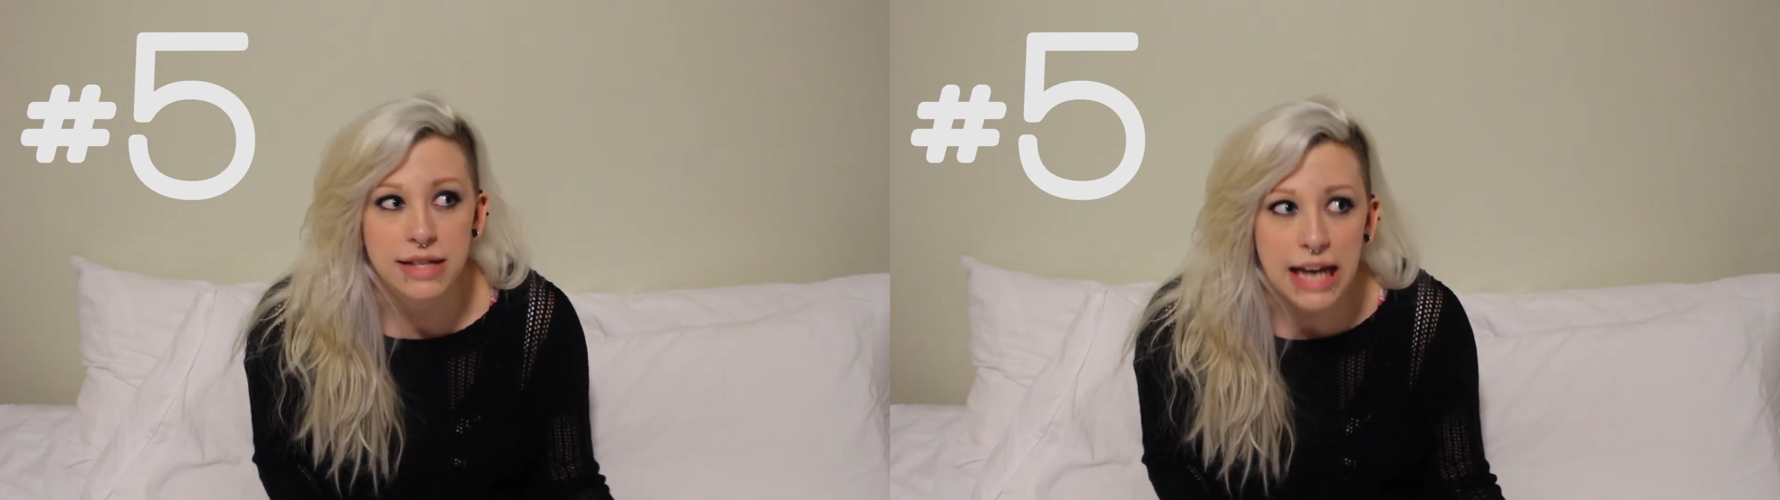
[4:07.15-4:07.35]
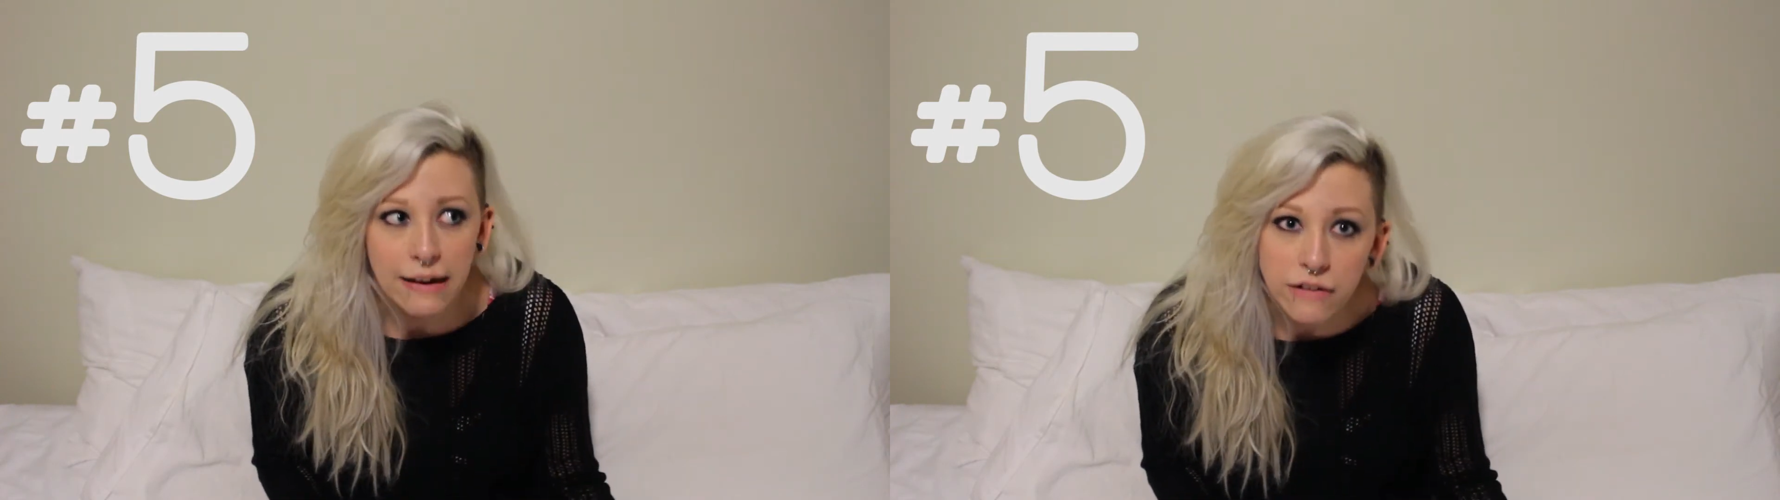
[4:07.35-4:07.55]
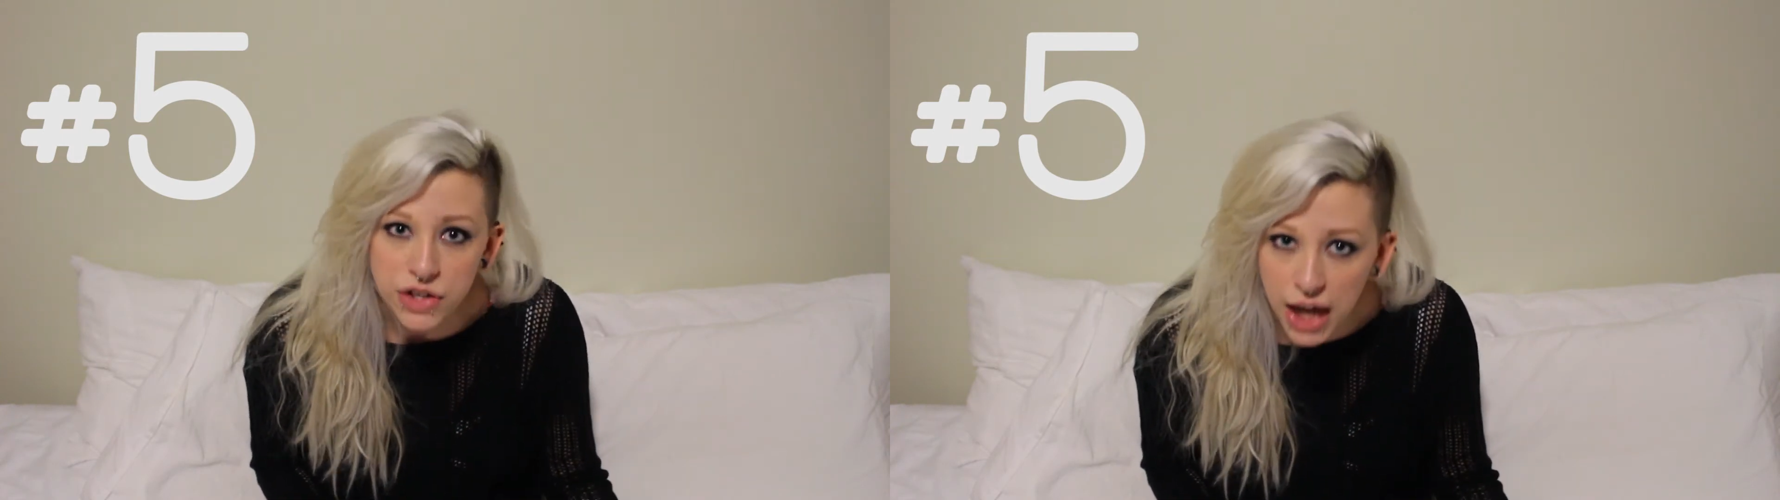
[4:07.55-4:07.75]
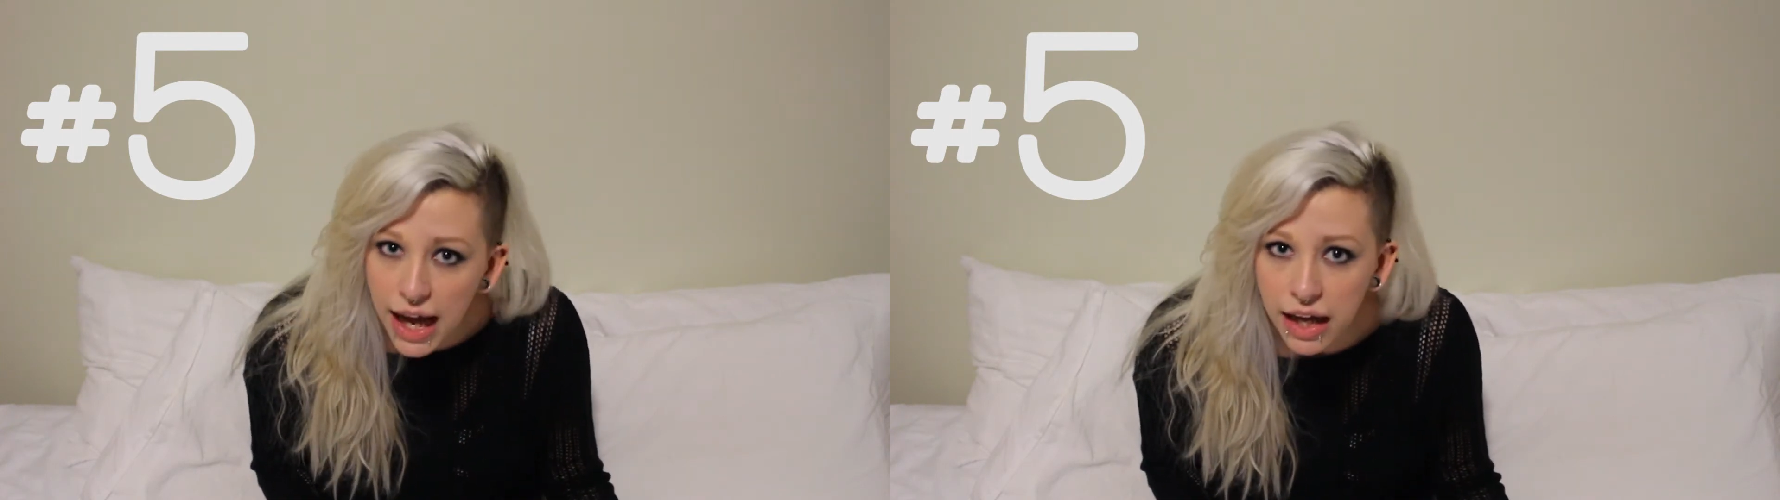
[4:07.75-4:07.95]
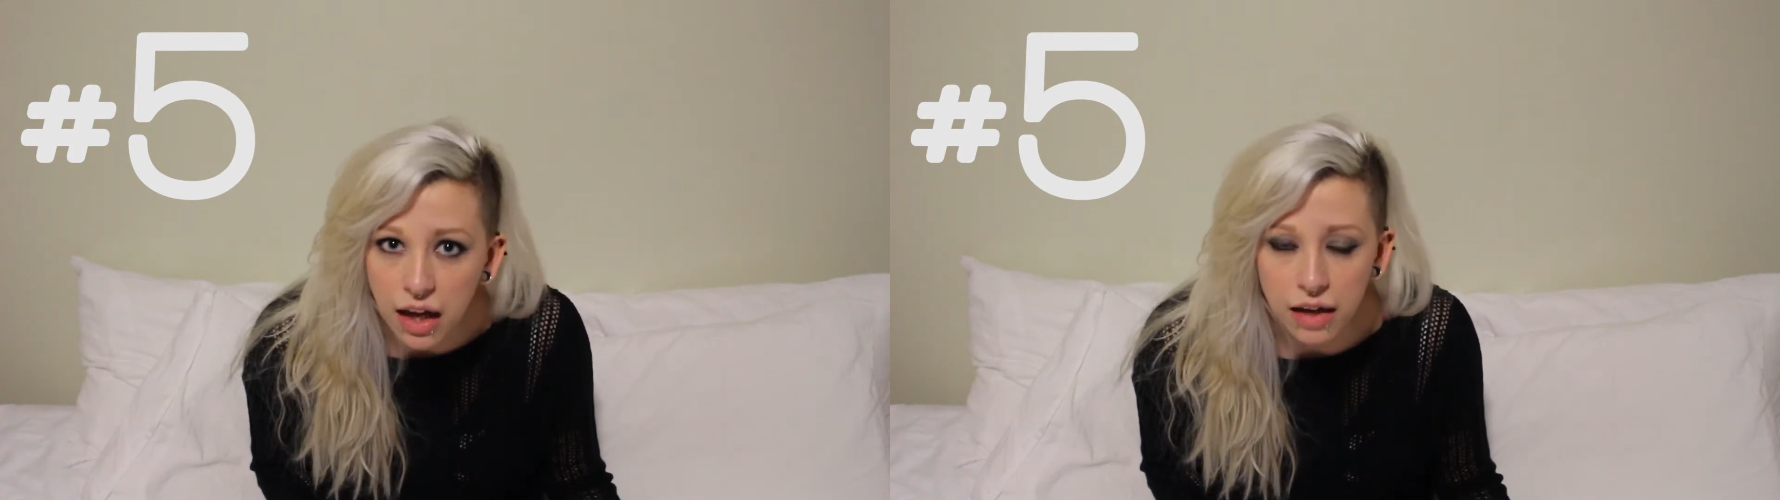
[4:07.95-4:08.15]
the average
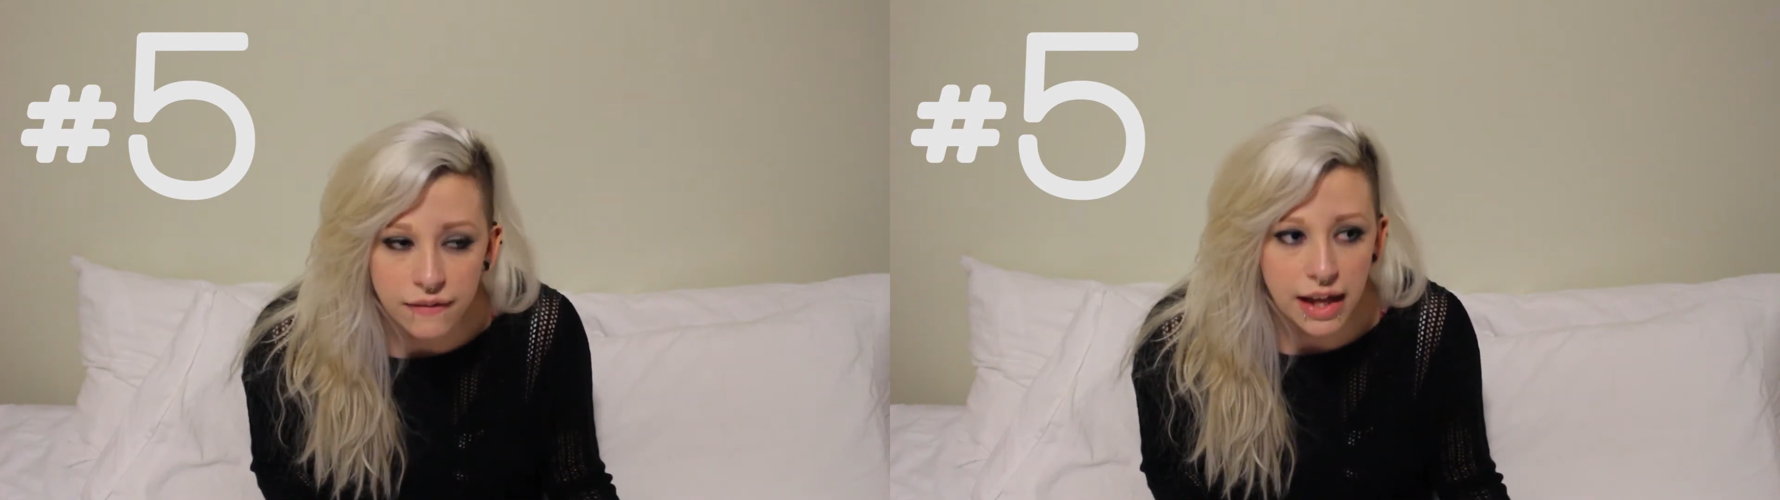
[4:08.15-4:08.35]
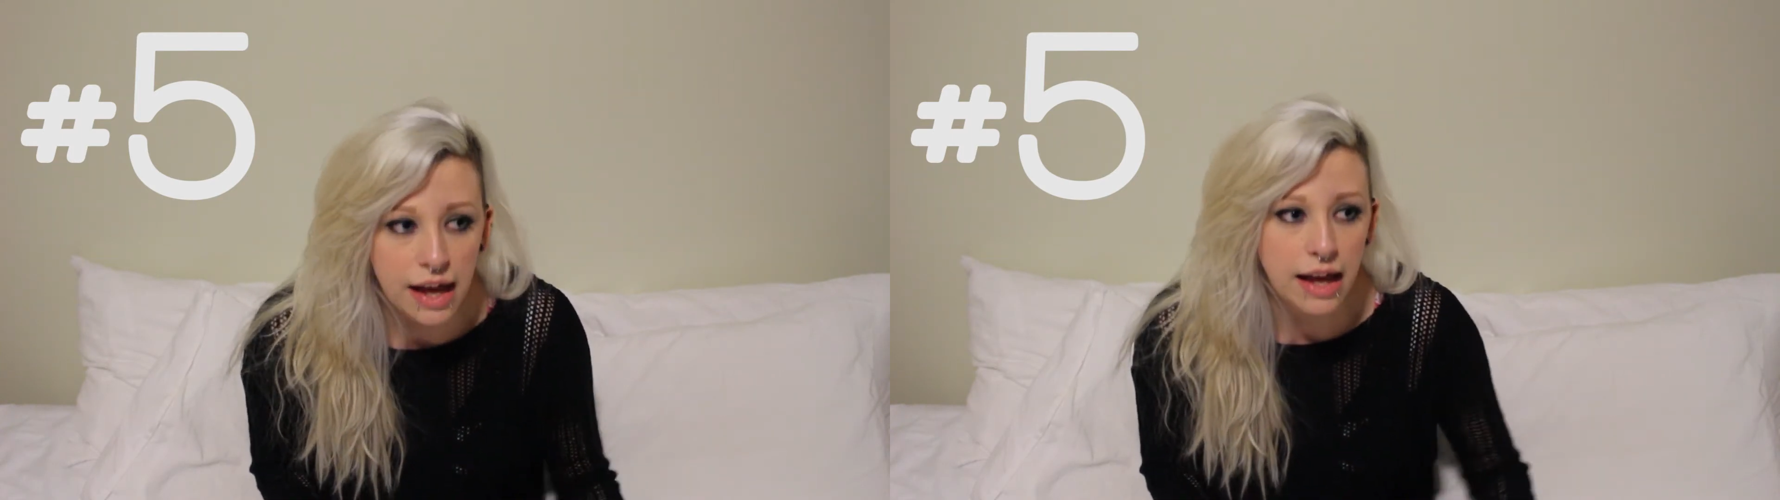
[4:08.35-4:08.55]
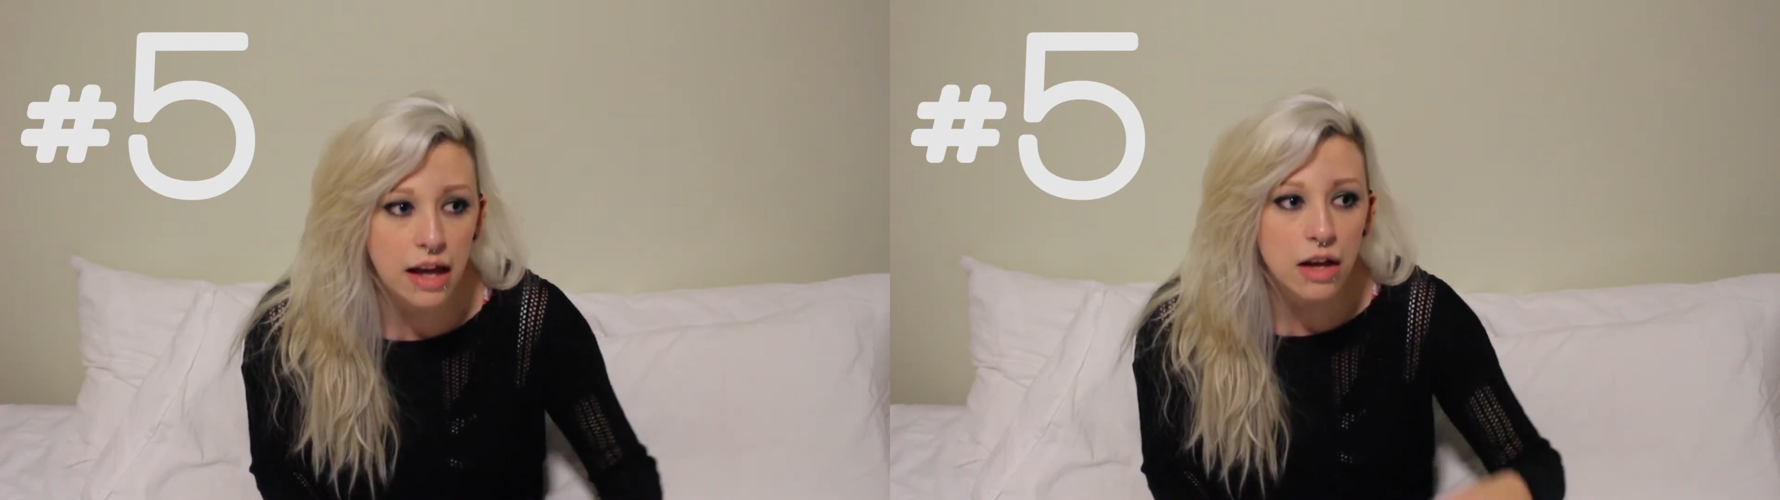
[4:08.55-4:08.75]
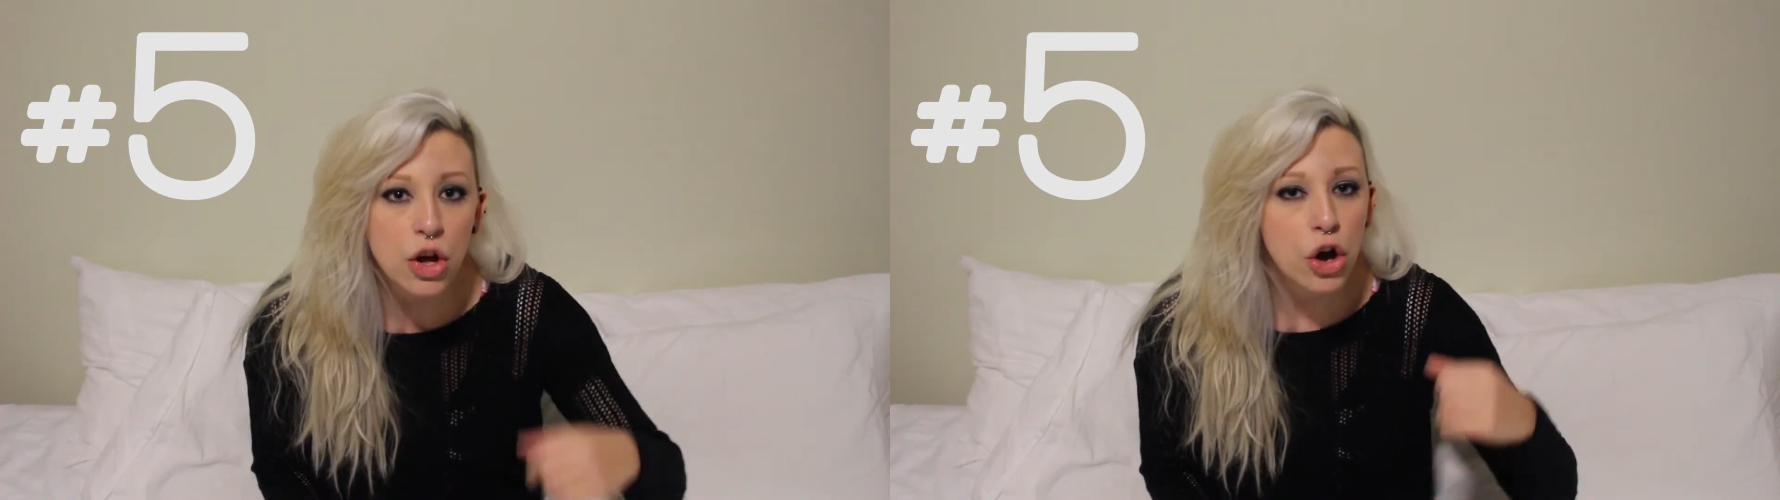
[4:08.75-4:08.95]
height of a